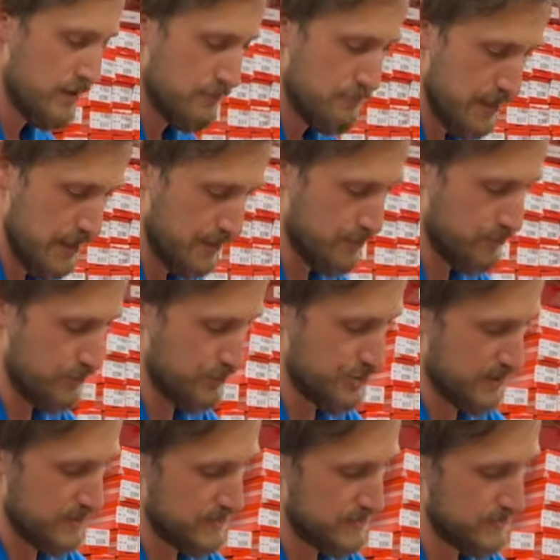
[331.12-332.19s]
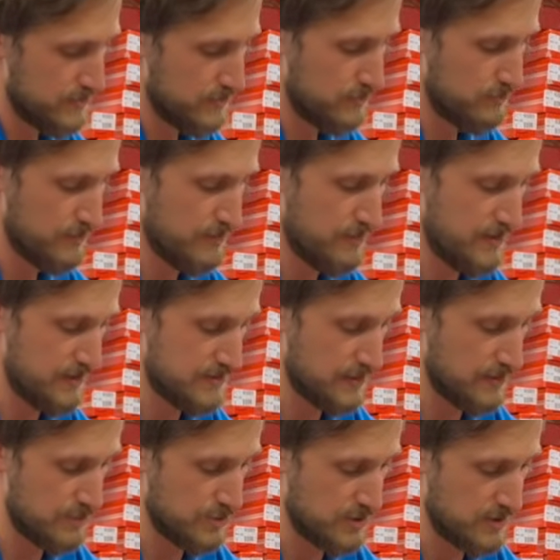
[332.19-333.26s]
manual adjust, with the
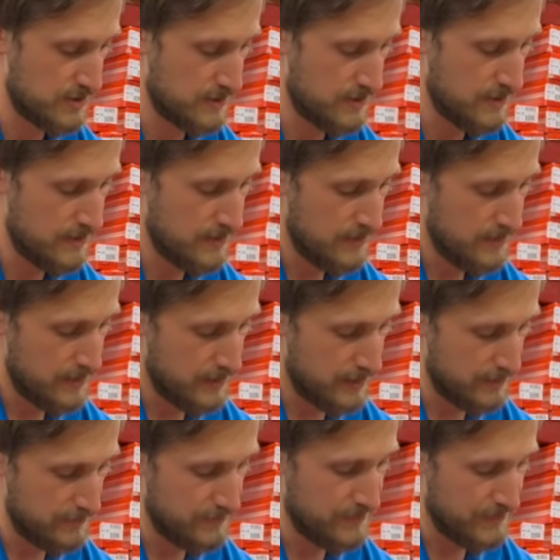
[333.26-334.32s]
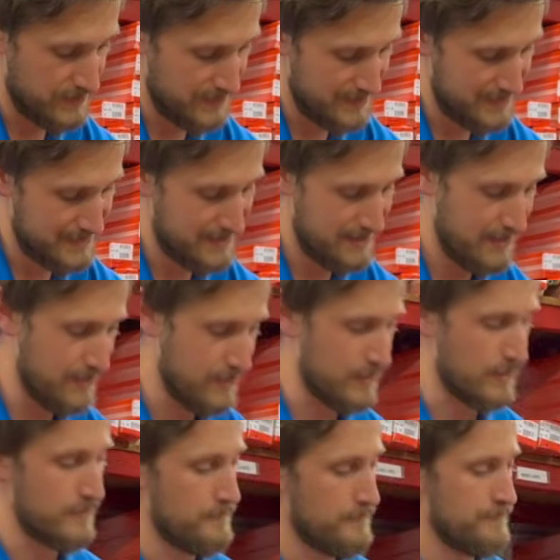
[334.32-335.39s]
exception of this
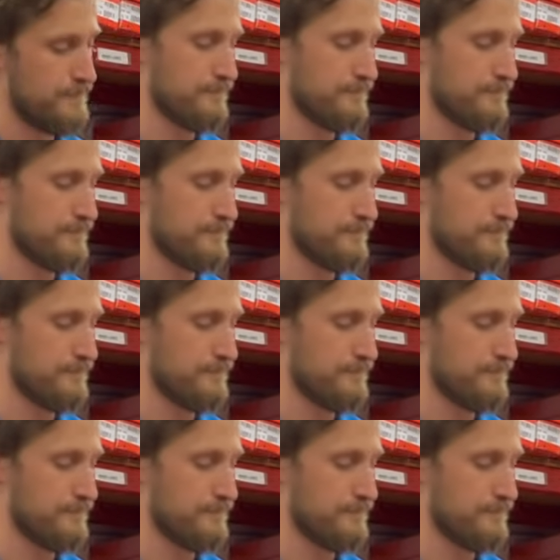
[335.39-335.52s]
here.